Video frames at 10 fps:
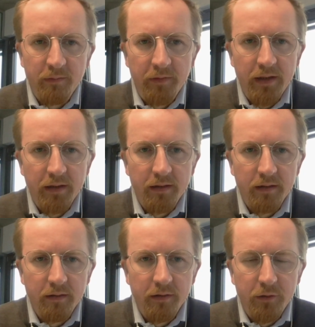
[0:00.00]
We
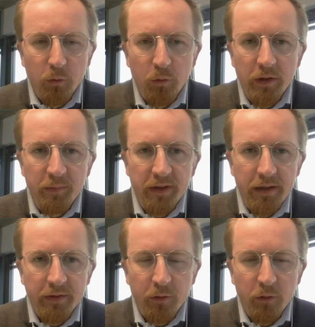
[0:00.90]
truly believe
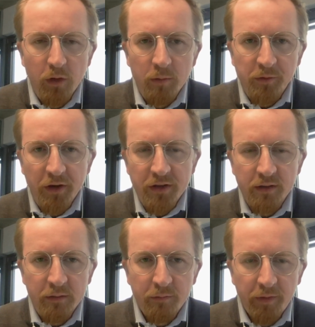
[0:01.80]
in collaboration.
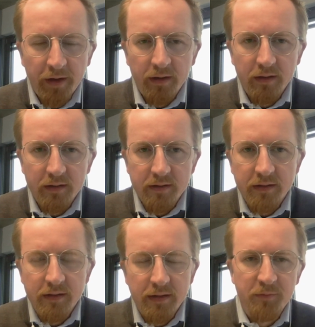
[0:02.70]
In fact, since
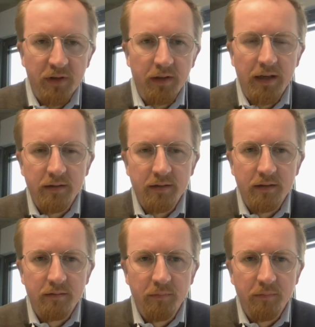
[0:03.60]
Hubject has
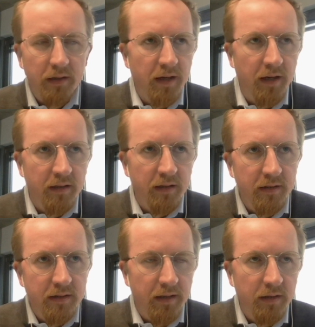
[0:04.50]
started
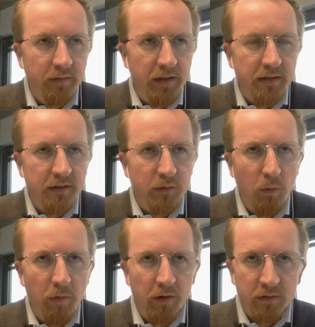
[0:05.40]
its activities in
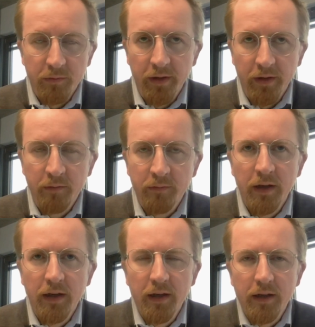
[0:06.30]
2012,
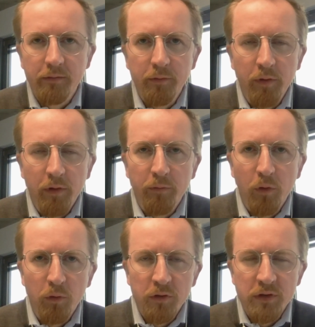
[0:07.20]
we were
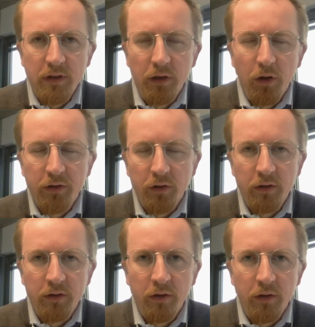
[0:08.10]
focused a lot
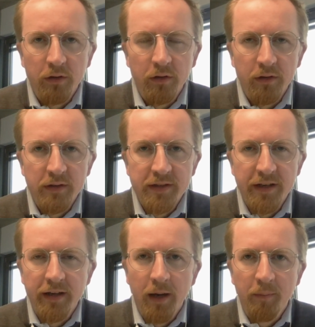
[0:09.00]
on
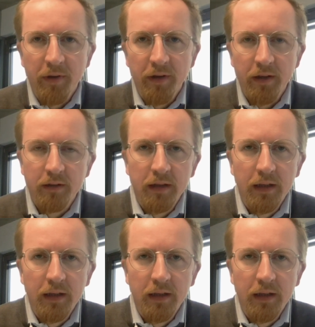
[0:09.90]
setting up a